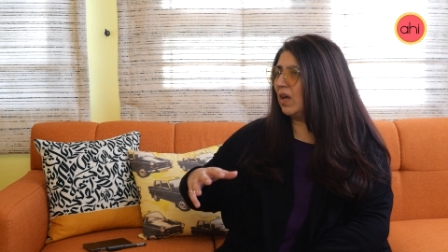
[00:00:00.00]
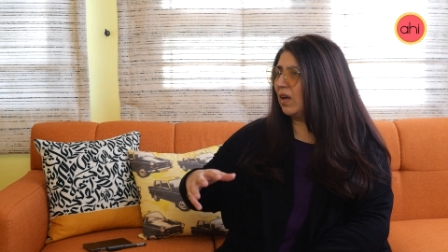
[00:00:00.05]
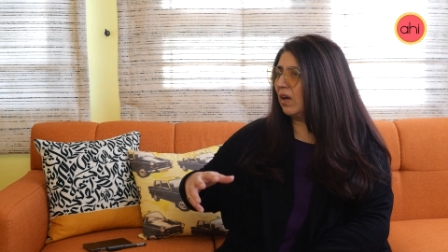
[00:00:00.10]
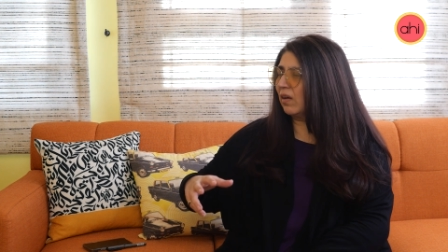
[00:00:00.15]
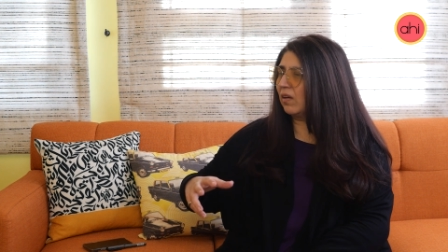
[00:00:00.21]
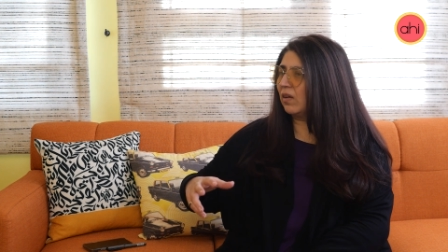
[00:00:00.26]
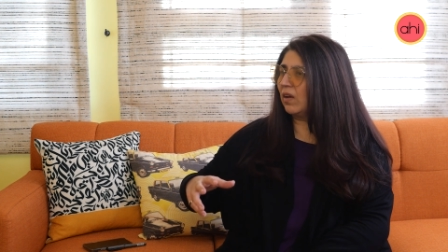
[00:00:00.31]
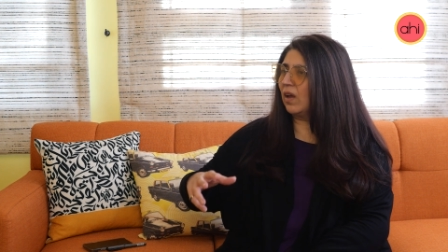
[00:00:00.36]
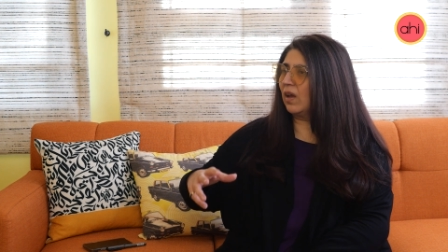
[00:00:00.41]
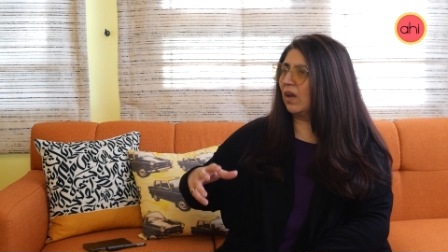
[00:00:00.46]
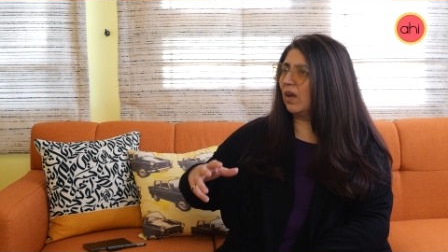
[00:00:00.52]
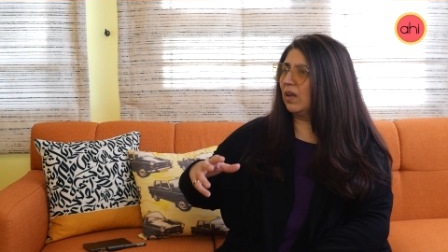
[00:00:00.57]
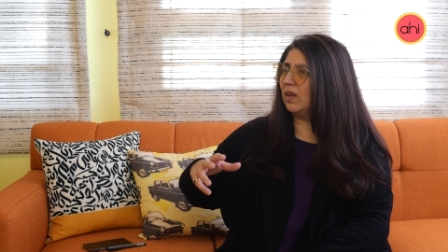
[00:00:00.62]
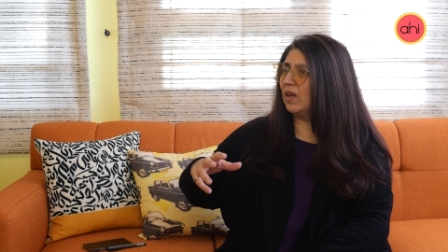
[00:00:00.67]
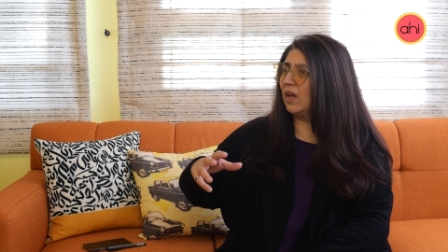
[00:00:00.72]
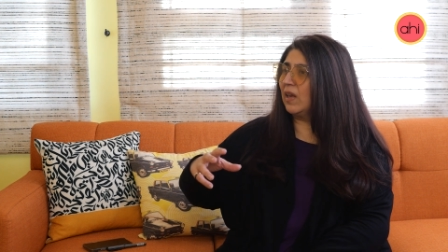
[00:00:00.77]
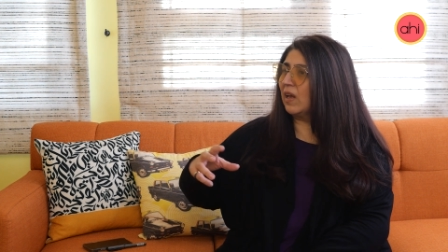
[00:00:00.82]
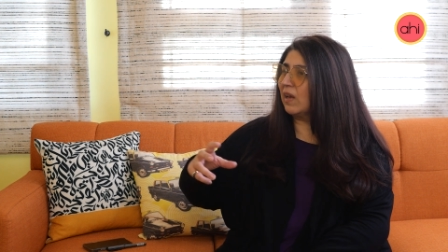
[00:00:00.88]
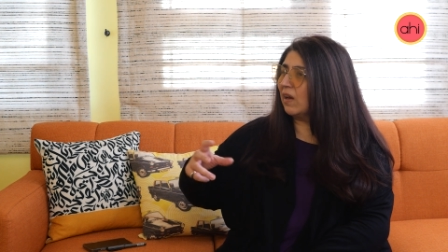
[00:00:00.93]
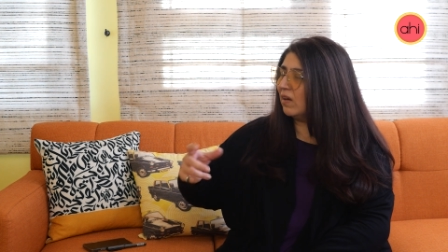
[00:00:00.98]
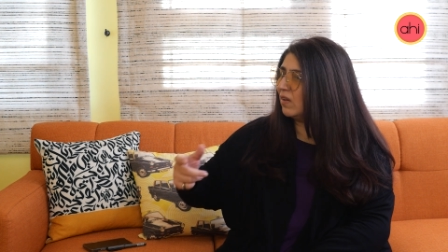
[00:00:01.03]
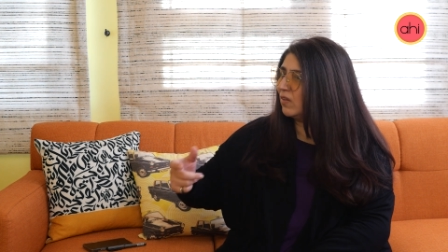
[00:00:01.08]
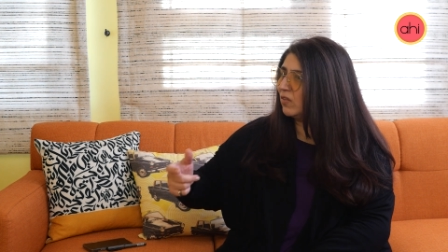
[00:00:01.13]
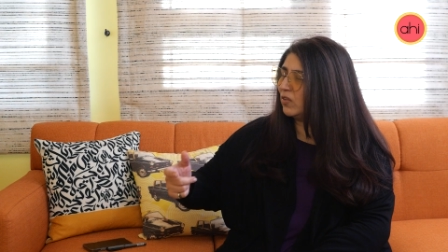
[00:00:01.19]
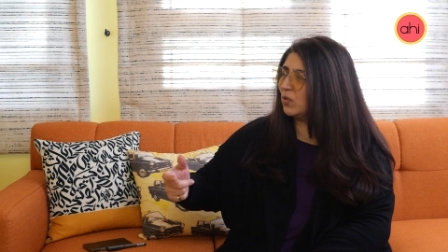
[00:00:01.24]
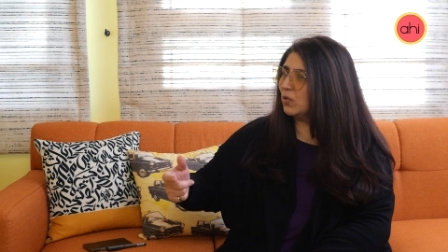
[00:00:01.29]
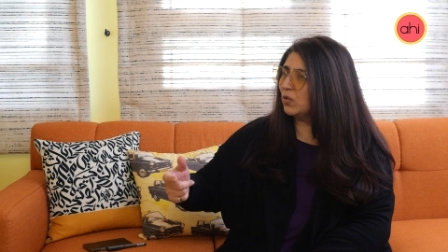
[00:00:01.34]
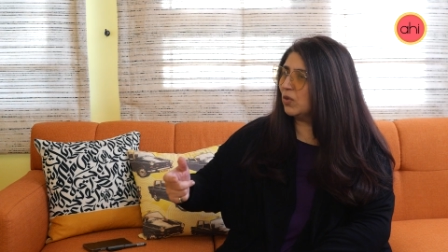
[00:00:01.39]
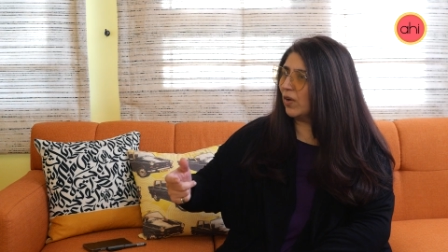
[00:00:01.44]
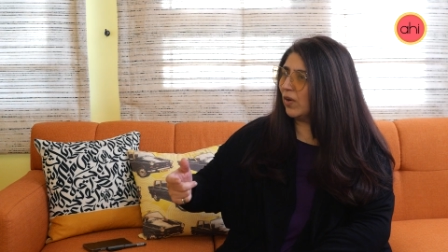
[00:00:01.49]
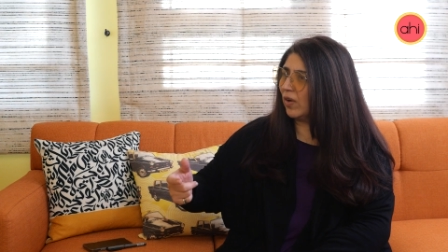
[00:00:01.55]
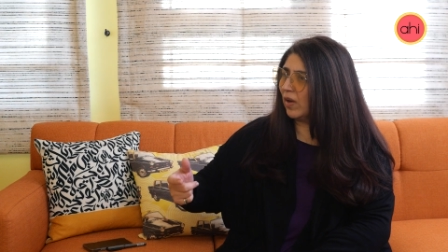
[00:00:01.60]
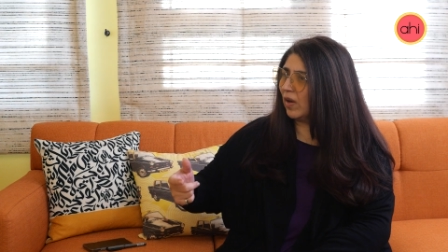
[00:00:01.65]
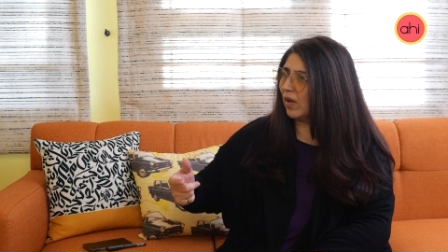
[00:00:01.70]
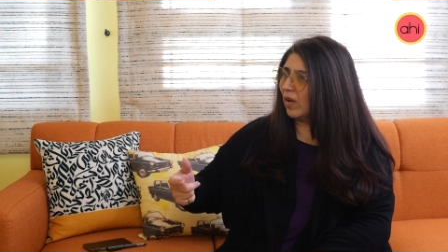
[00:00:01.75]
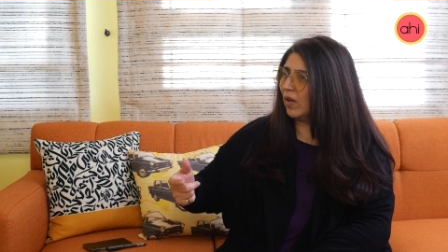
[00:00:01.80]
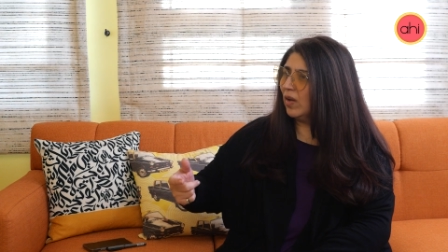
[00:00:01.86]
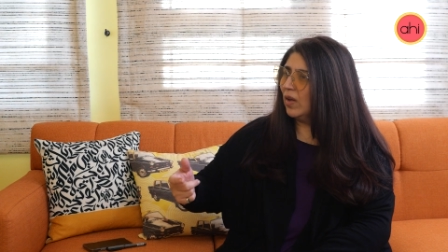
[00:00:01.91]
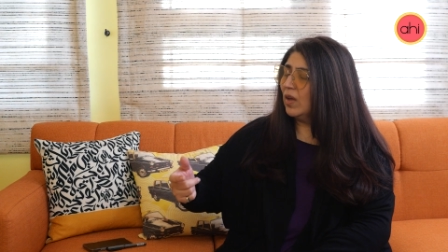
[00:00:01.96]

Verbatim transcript: ye karna hai, ya ye colors use karne hai. No